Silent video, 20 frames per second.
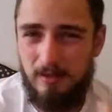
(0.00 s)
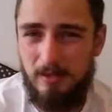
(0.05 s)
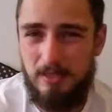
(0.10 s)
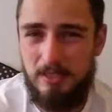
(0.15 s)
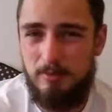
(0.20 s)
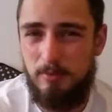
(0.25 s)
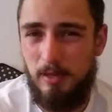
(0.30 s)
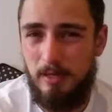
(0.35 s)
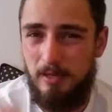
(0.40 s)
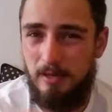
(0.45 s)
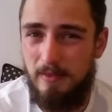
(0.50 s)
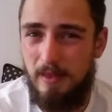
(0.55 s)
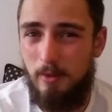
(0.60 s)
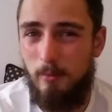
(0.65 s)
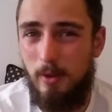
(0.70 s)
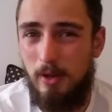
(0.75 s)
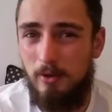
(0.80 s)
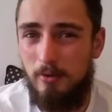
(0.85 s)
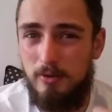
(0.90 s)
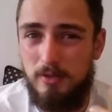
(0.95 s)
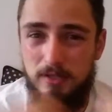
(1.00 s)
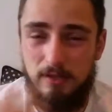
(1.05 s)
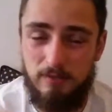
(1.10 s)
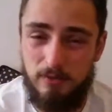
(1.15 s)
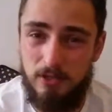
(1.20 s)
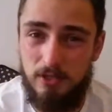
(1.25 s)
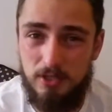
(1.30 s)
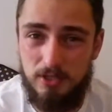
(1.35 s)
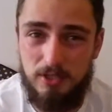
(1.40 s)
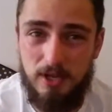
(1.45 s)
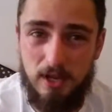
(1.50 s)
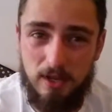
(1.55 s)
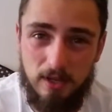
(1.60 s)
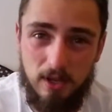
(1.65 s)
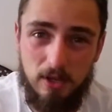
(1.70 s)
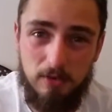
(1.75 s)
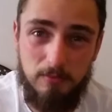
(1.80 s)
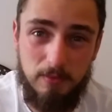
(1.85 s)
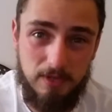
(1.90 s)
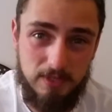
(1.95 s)
explain it that well because I've only just started
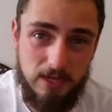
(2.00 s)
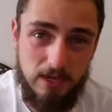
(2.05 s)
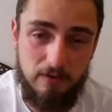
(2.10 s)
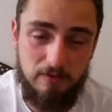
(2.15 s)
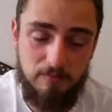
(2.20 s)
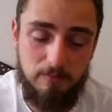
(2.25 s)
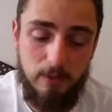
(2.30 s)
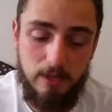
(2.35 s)
coding myself.